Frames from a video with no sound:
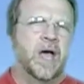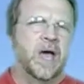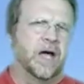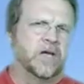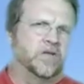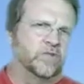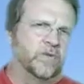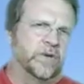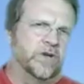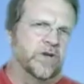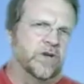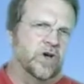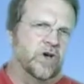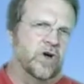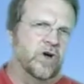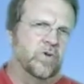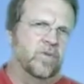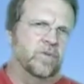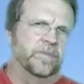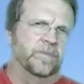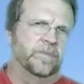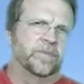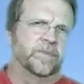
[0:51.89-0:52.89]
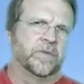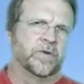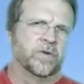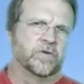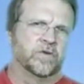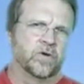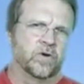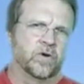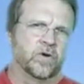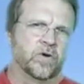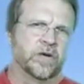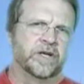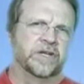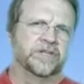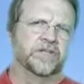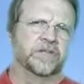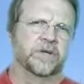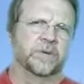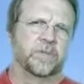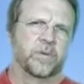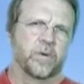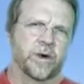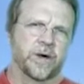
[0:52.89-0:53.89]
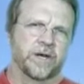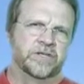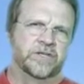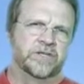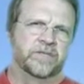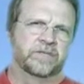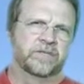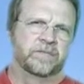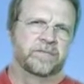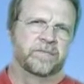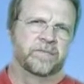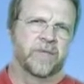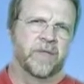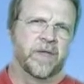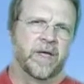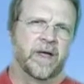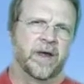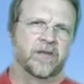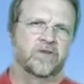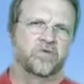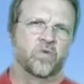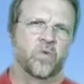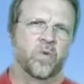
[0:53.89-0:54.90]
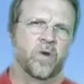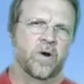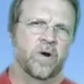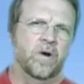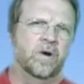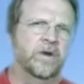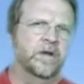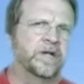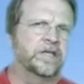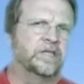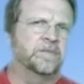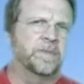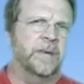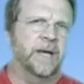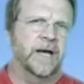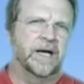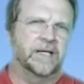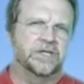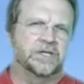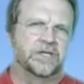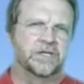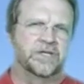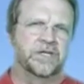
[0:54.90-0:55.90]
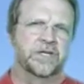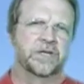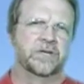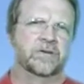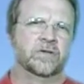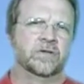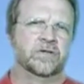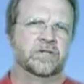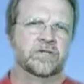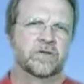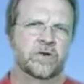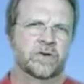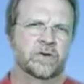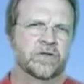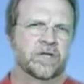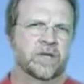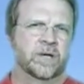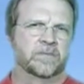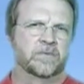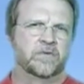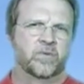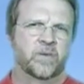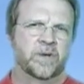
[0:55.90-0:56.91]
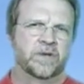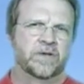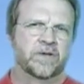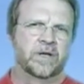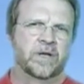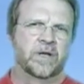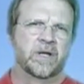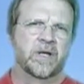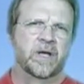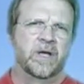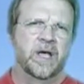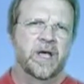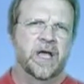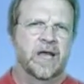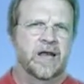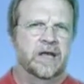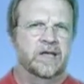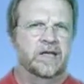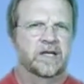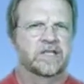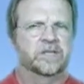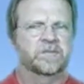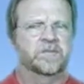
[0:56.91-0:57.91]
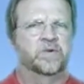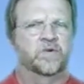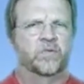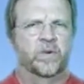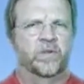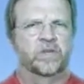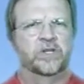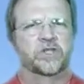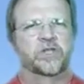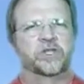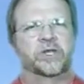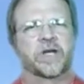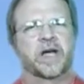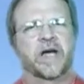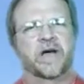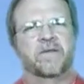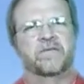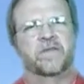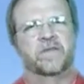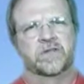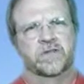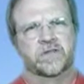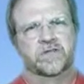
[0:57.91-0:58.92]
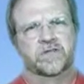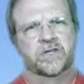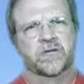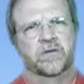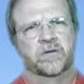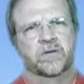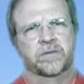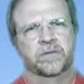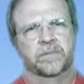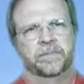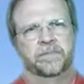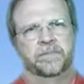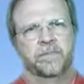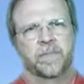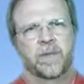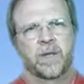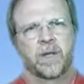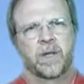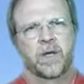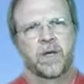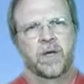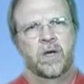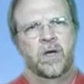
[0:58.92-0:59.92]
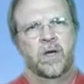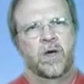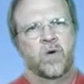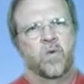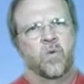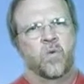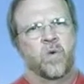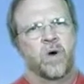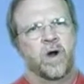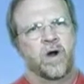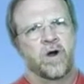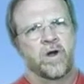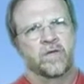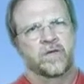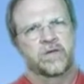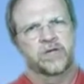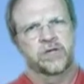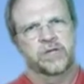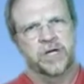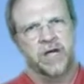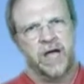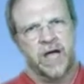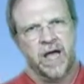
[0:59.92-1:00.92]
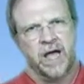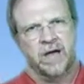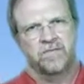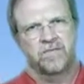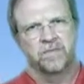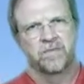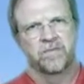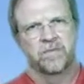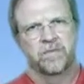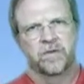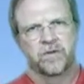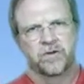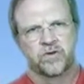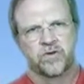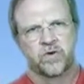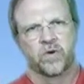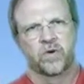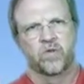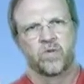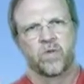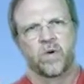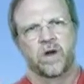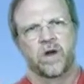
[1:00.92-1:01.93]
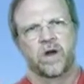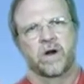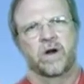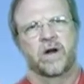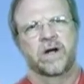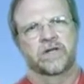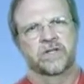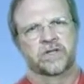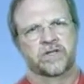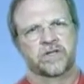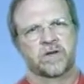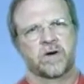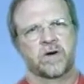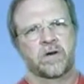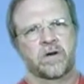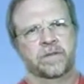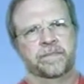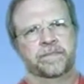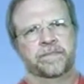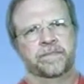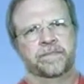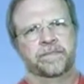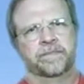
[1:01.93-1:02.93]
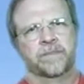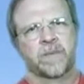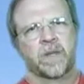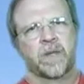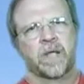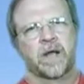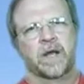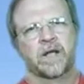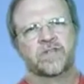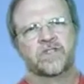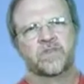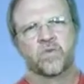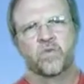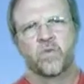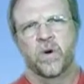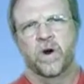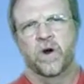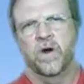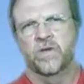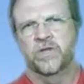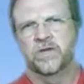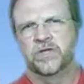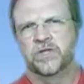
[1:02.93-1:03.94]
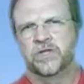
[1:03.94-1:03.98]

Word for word: As we know, dirt is an abrasive, and as water leaks past the seals, dirt comes with it and gets between the shaft and the seal. Wear on the shaft from the dirt and water has started. And as the wear on